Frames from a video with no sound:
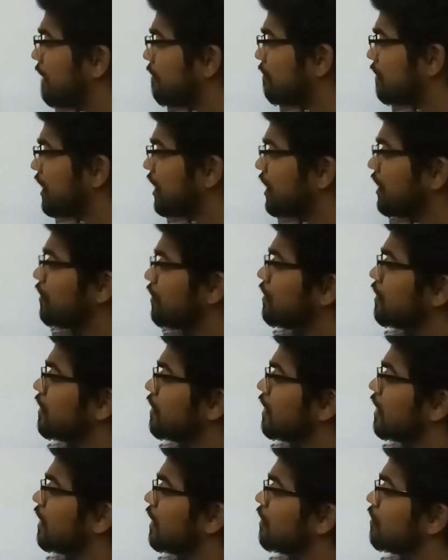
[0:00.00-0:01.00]

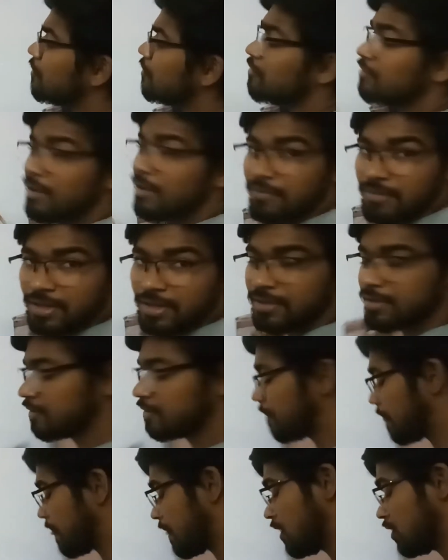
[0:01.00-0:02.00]
amplitude and wavelength.
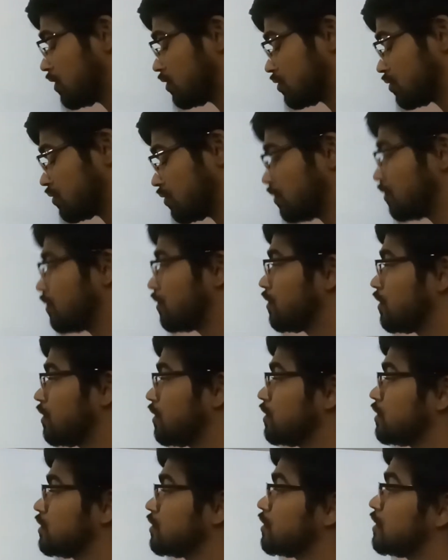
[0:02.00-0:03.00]
So
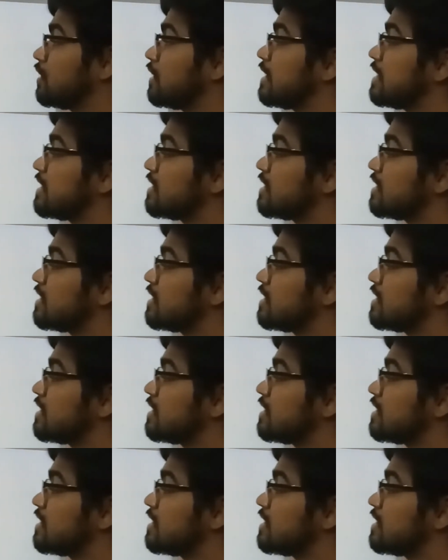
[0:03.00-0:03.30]
the